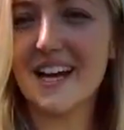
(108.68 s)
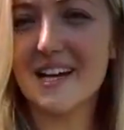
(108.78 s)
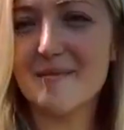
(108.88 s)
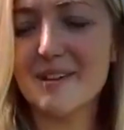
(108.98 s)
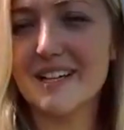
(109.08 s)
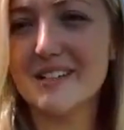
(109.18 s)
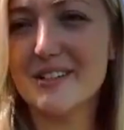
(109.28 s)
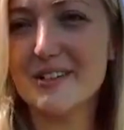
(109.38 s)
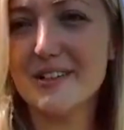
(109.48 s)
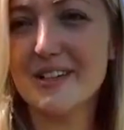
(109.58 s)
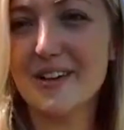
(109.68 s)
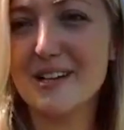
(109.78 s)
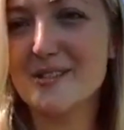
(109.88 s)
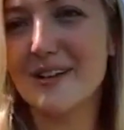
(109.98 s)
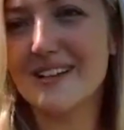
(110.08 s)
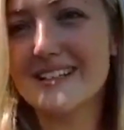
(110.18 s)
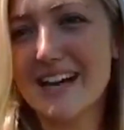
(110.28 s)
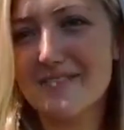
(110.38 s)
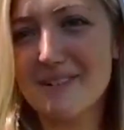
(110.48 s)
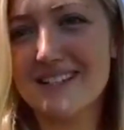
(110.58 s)
I'm a newly graduated
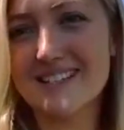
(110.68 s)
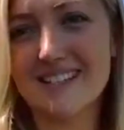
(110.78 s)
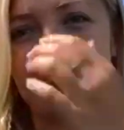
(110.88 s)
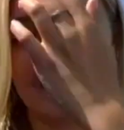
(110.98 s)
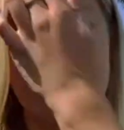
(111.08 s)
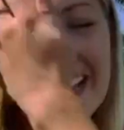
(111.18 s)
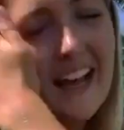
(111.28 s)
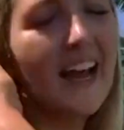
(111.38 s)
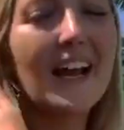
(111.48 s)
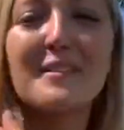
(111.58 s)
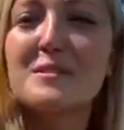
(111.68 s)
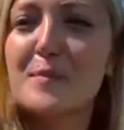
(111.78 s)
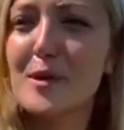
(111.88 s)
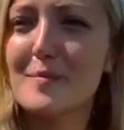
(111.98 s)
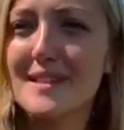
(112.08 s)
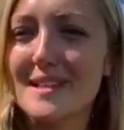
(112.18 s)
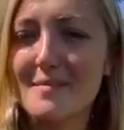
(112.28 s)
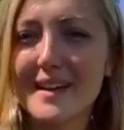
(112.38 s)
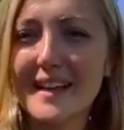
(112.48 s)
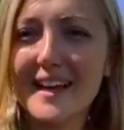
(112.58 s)
dive master and I was born
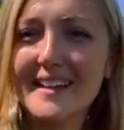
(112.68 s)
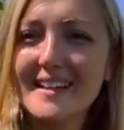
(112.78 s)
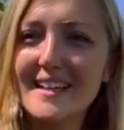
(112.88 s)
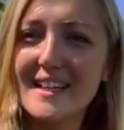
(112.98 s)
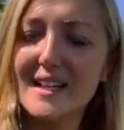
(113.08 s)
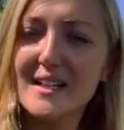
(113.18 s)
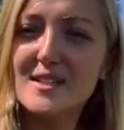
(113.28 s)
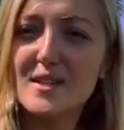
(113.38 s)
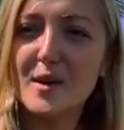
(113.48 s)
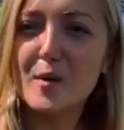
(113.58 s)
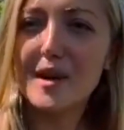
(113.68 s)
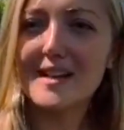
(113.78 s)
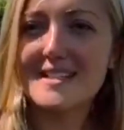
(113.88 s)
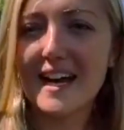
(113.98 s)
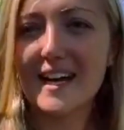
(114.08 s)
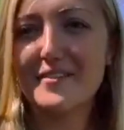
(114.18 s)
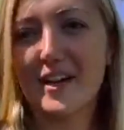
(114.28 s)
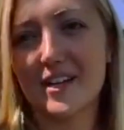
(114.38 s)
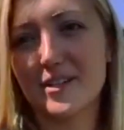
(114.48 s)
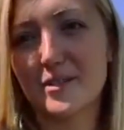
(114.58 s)
missing my leg. So when I
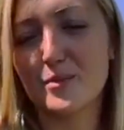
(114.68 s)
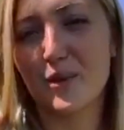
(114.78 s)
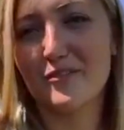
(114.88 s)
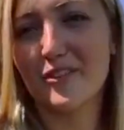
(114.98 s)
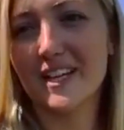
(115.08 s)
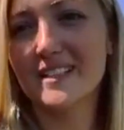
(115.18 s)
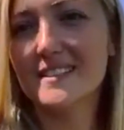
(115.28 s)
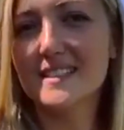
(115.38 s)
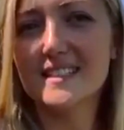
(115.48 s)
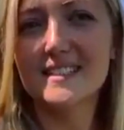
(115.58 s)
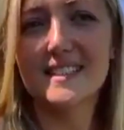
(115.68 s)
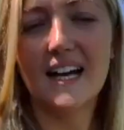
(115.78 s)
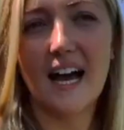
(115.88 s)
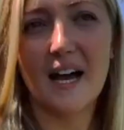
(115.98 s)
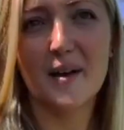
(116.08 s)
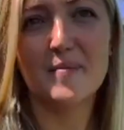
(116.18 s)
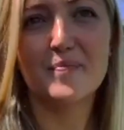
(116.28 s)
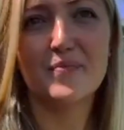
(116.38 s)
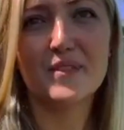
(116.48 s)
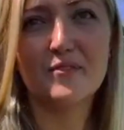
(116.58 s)
dive, I use one fin.
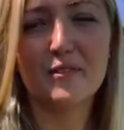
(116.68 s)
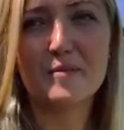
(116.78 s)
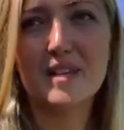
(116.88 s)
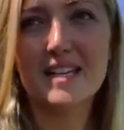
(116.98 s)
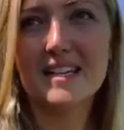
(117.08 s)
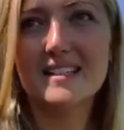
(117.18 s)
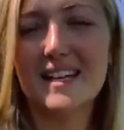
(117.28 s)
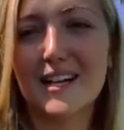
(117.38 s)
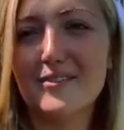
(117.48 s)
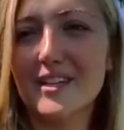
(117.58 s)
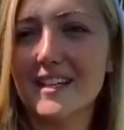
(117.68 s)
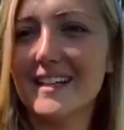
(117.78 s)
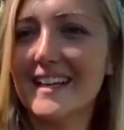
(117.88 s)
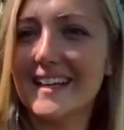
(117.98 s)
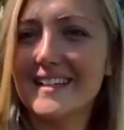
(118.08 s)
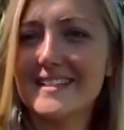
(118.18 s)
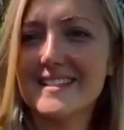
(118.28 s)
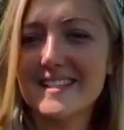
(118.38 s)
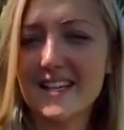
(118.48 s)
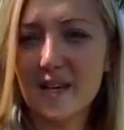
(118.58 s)
For me, diving
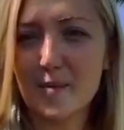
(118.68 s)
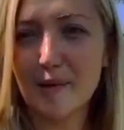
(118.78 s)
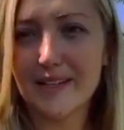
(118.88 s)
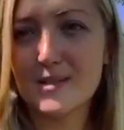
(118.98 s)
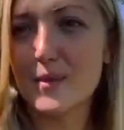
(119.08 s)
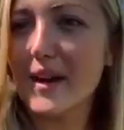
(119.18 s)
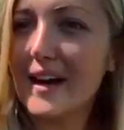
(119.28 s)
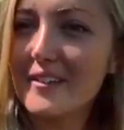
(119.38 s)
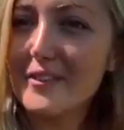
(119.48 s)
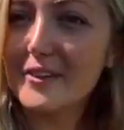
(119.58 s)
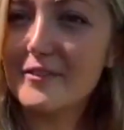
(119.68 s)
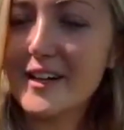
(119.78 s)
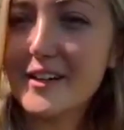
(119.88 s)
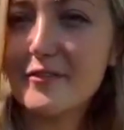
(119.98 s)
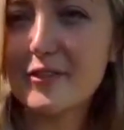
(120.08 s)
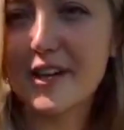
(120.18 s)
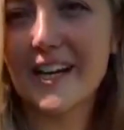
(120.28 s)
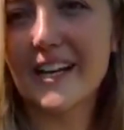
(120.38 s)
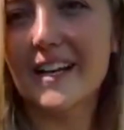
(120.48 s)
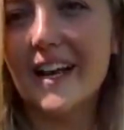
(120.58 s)
is a place where I feel very
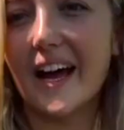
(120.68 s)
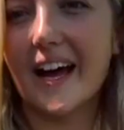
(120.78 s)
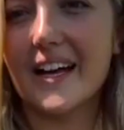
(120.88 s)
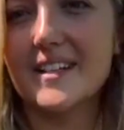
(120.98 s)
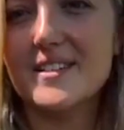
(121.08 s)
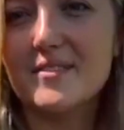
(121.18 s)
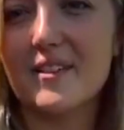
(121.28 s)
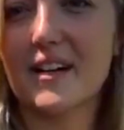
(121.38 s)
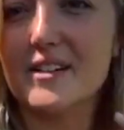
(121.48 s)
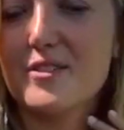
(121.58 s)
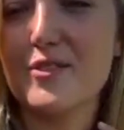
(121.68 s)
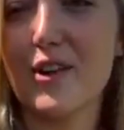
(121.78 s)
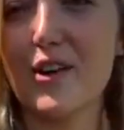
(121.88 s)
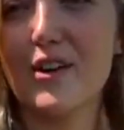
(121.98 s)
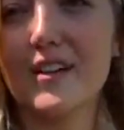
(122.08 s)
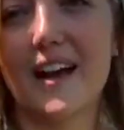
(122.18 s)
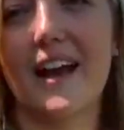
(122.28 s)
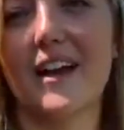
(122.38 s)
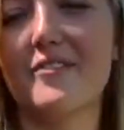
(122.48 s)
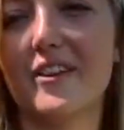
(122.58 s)
free and very strong, and I